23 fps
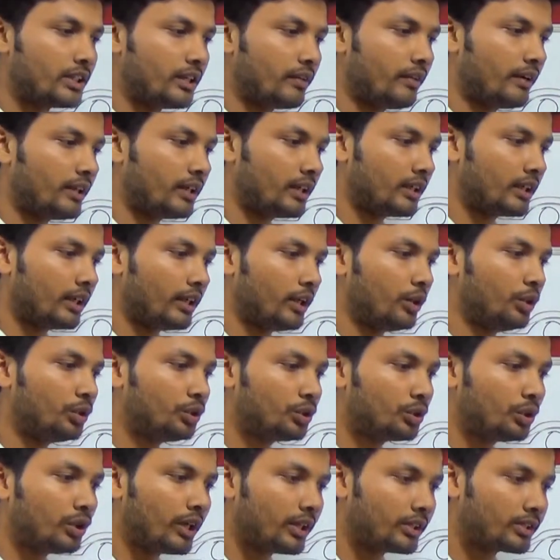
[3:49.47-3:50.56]
a way that they used
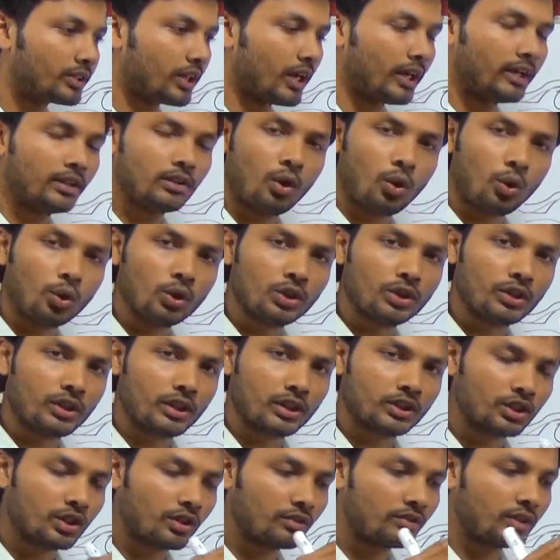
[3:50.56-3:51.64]
to design the whole
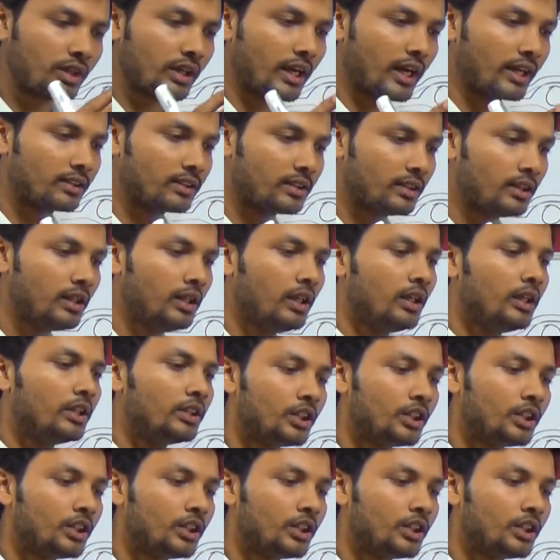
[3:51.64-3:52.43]
structure of the nozzle